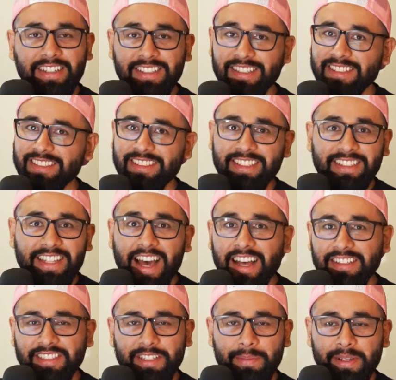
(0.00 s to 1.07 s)
I just did
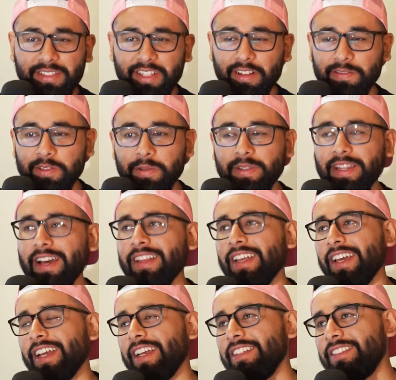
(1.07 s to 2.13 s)
not see myself doing that.
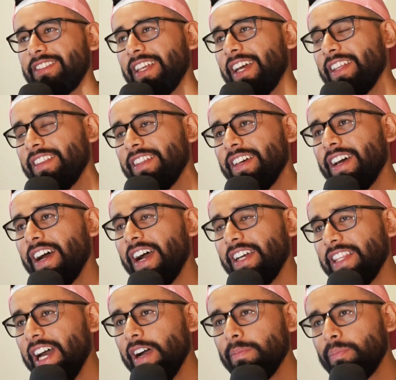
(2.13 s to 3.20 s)
Instead,
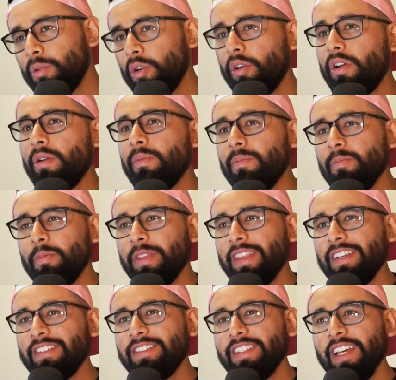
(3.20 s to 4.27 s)
I now program
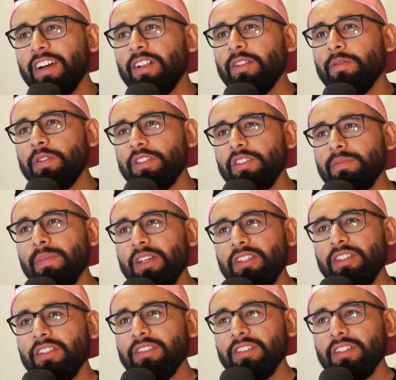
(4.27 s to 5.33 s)
with Excel, which is
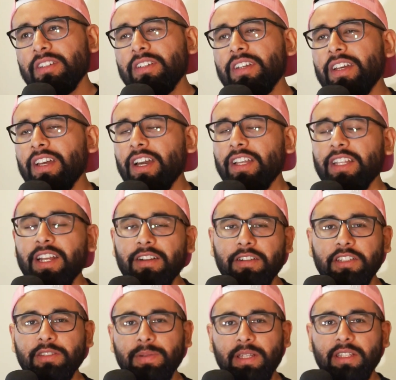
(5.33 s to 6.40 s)
much easier, and I
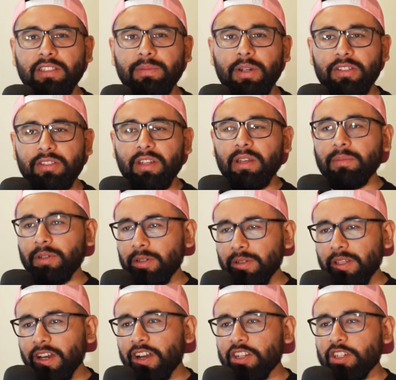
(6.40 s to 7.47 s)
don't spend as much time growing a